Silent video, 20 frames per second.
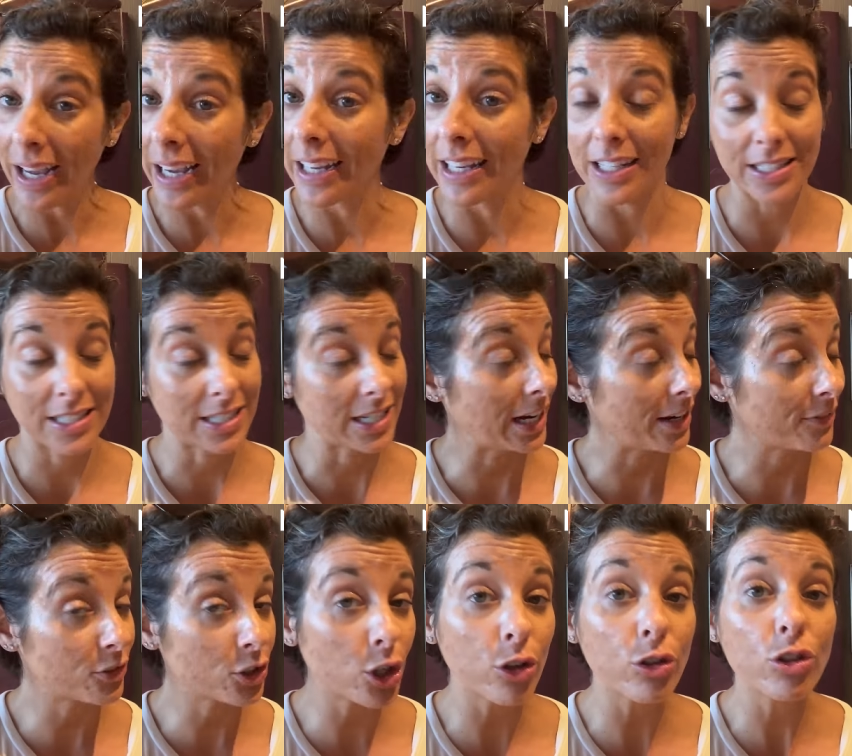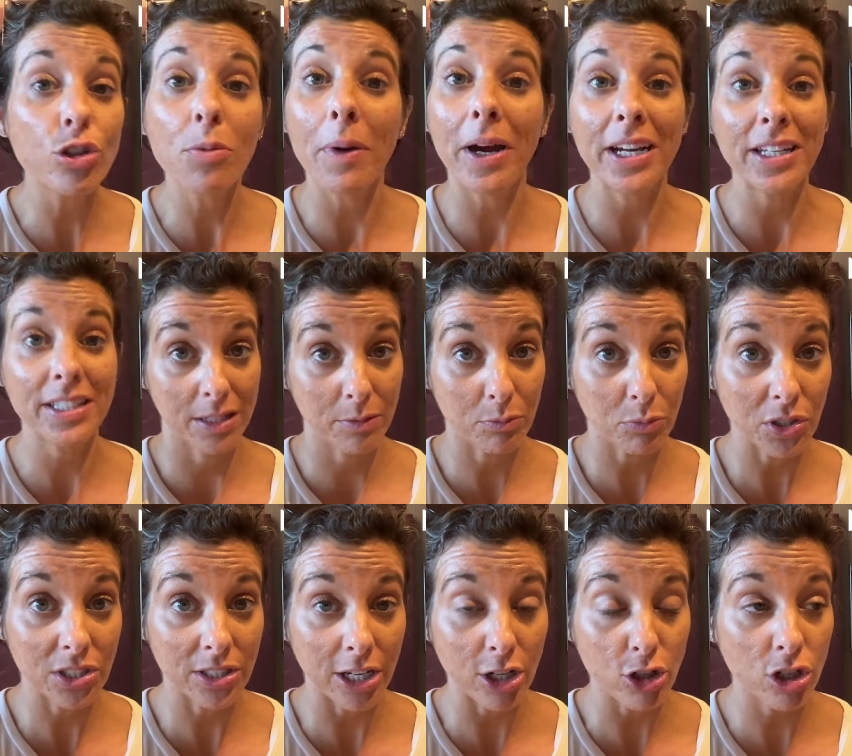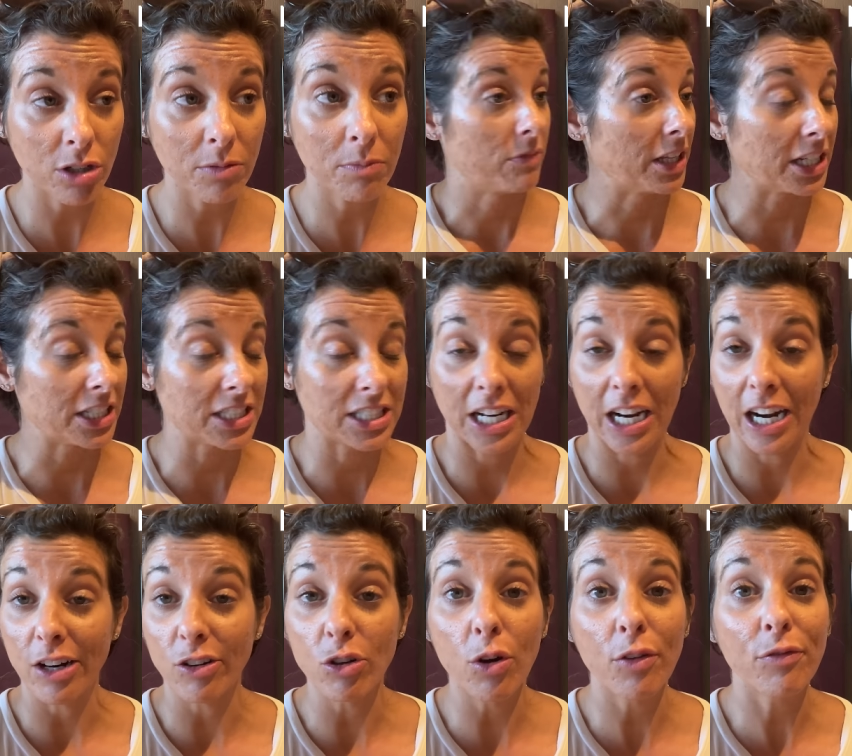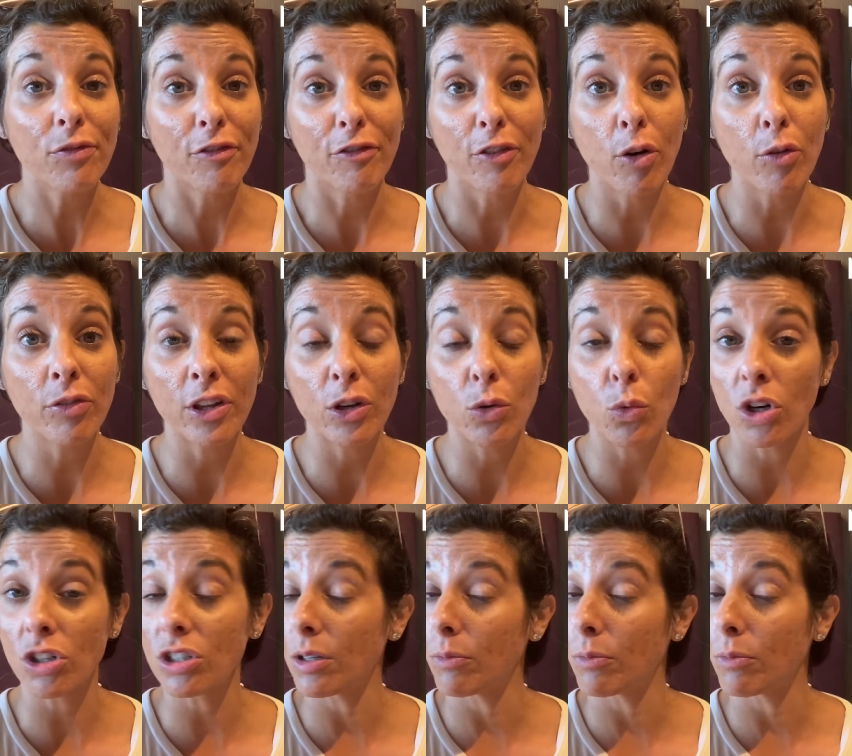I guess I have to go to my assembly station. Like I said, I don't know if the phone thing worked.